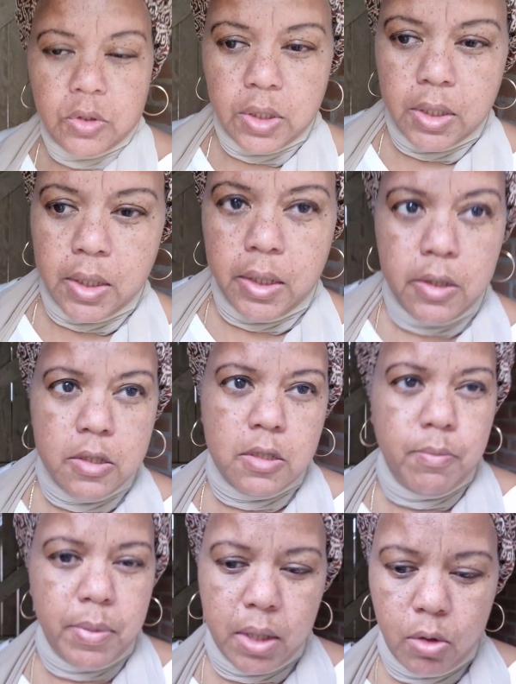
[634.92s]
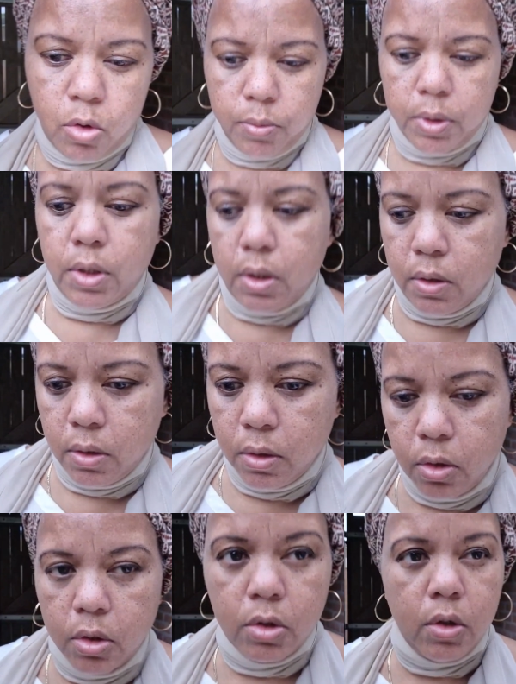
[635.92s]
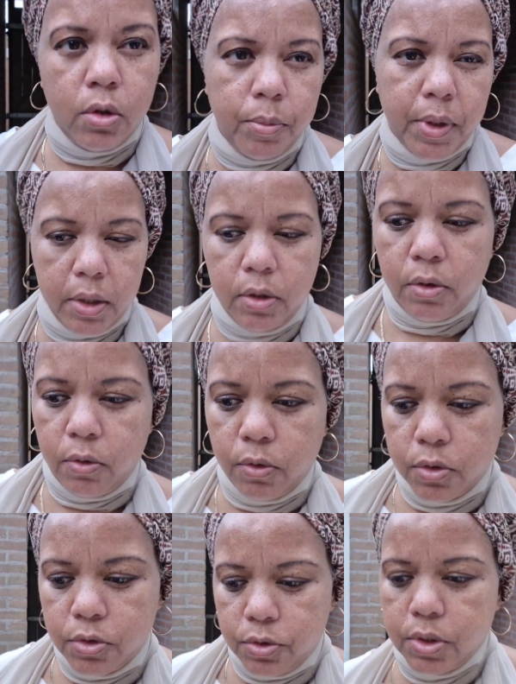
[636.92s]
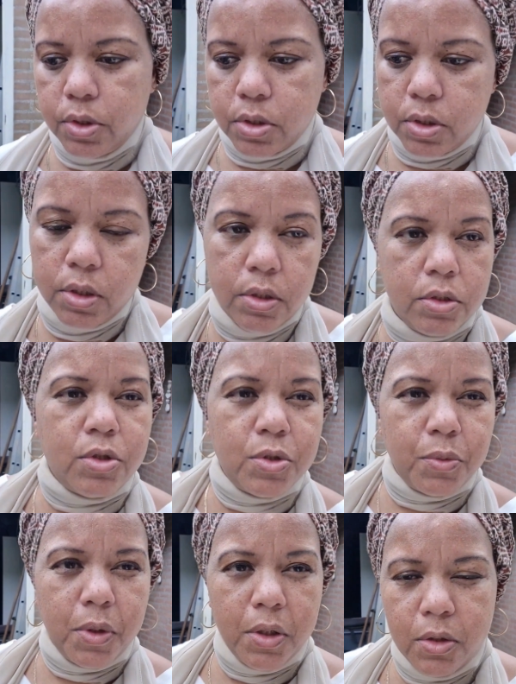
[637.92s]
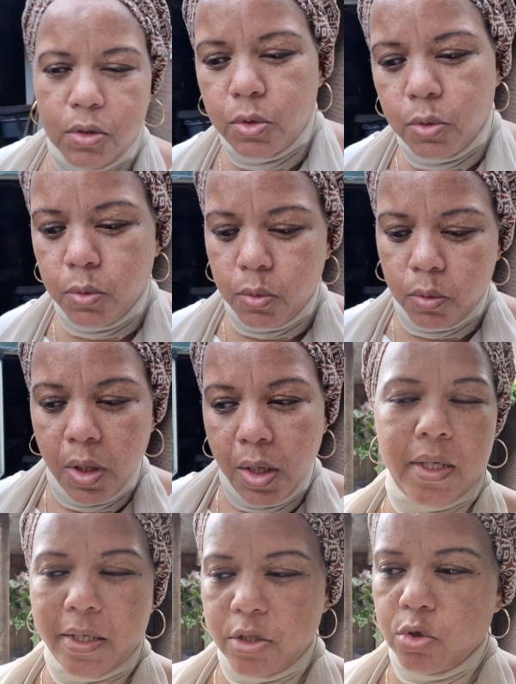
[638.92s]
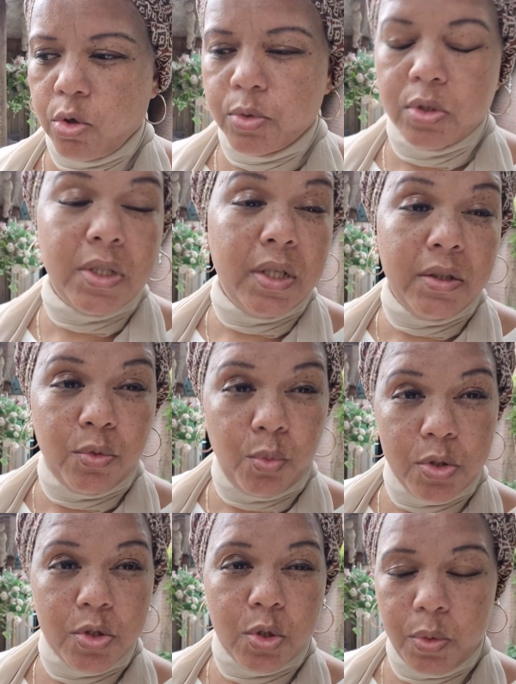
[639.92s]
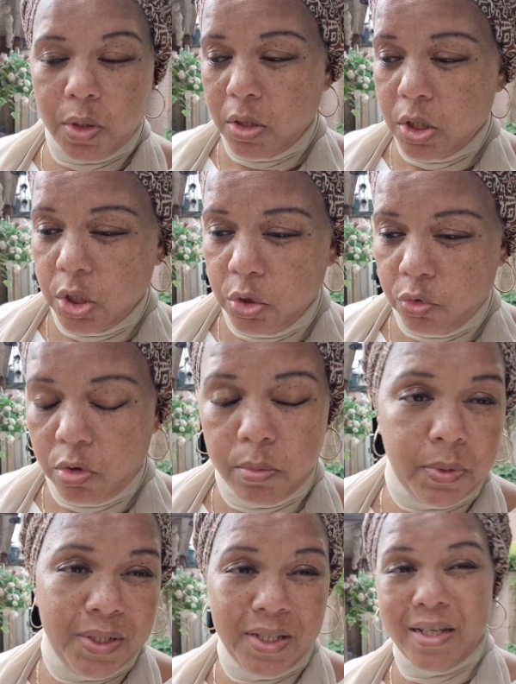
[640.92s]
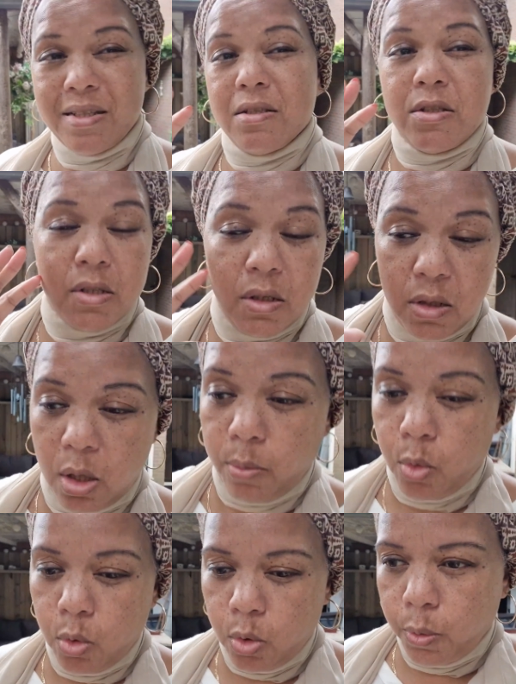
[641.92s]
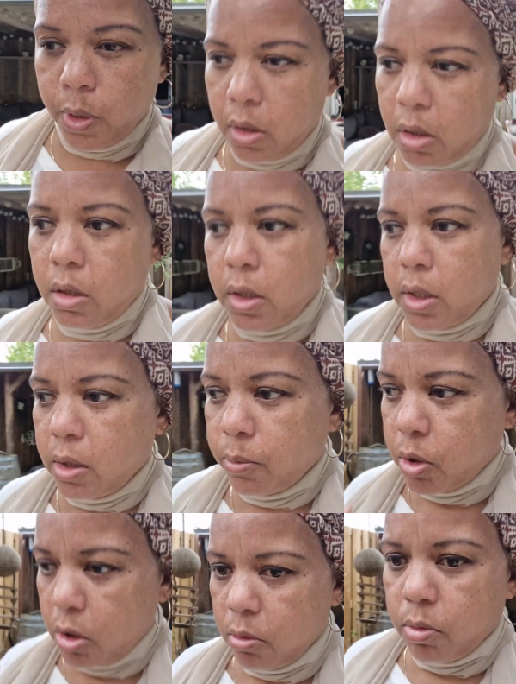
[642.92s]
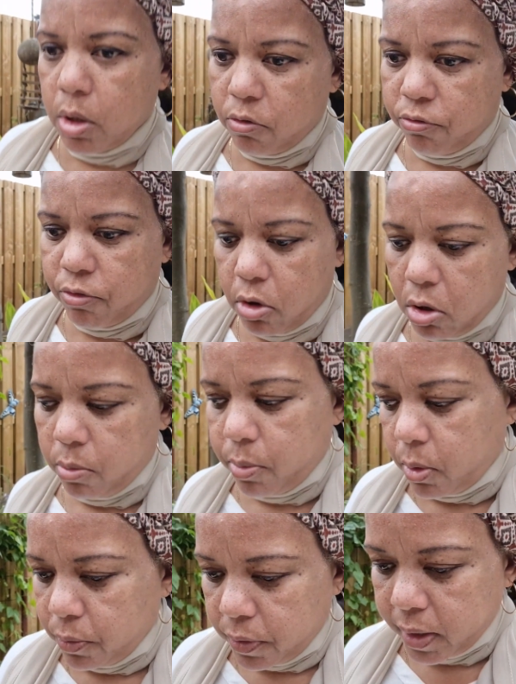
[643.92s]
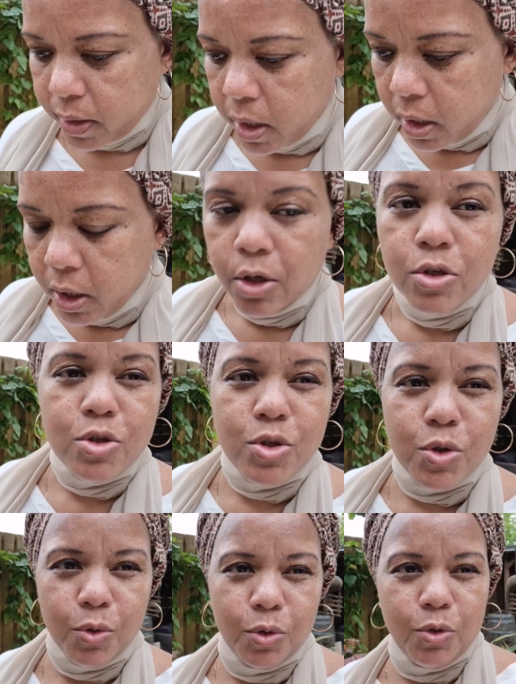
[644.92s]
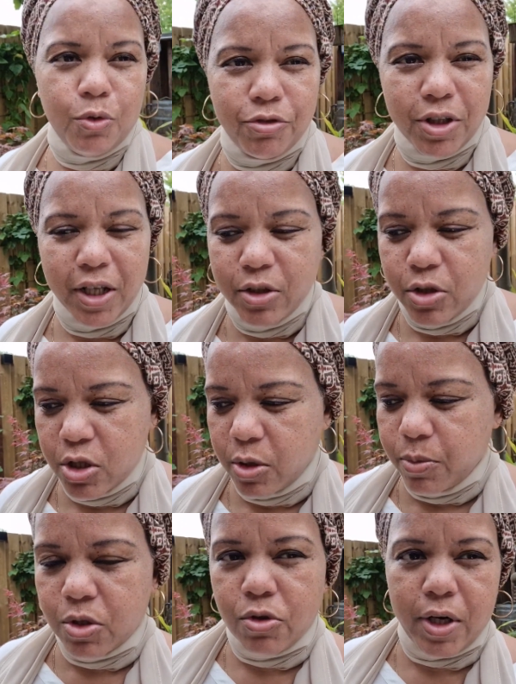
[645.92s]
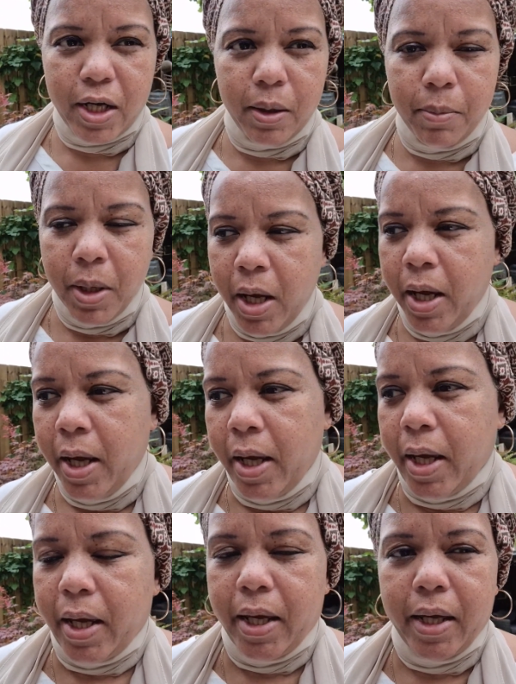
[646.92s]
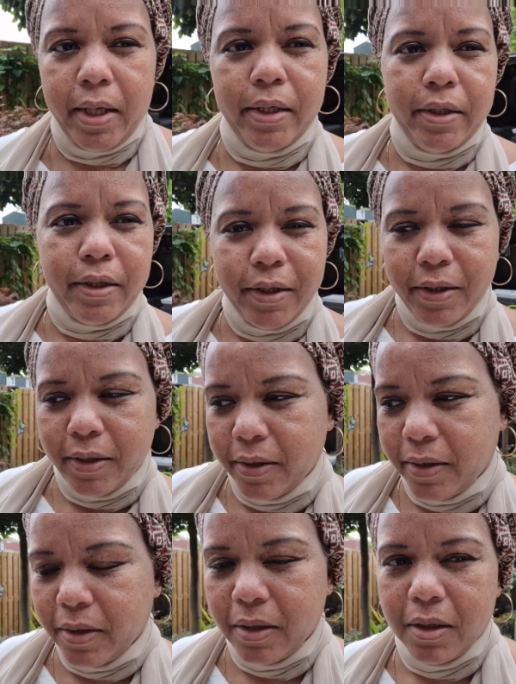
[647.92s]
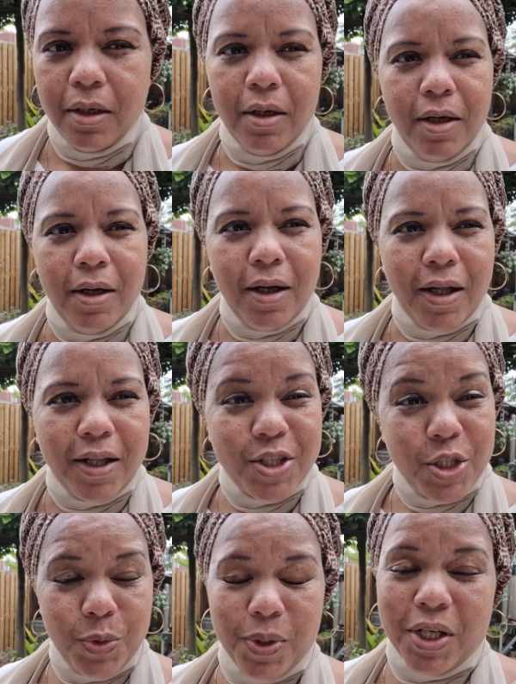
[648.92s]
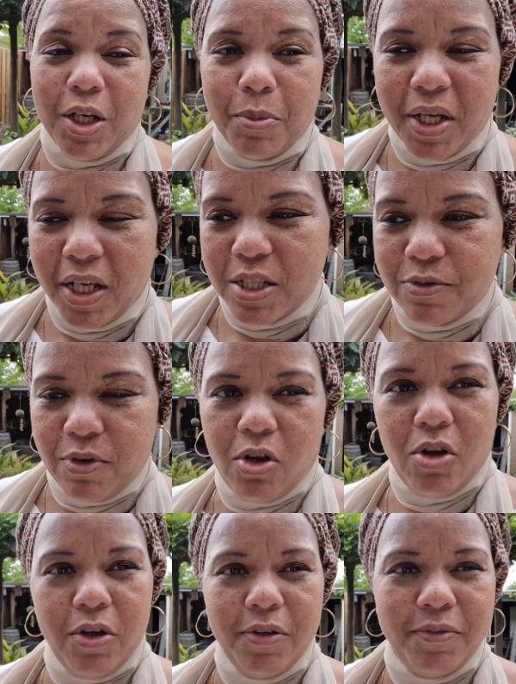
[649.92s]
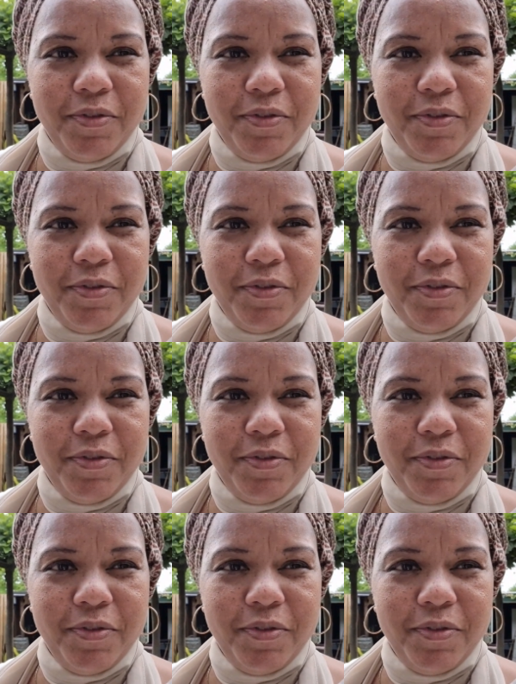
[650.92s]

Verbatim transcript: yeah guys back home again gonna unpack the groceries just wanted to get you up to date what's going on in europe yes there's a lot more going on and i'm gonna make a vlog about that so don't forget to subscribe and i'll see you again in my next vlog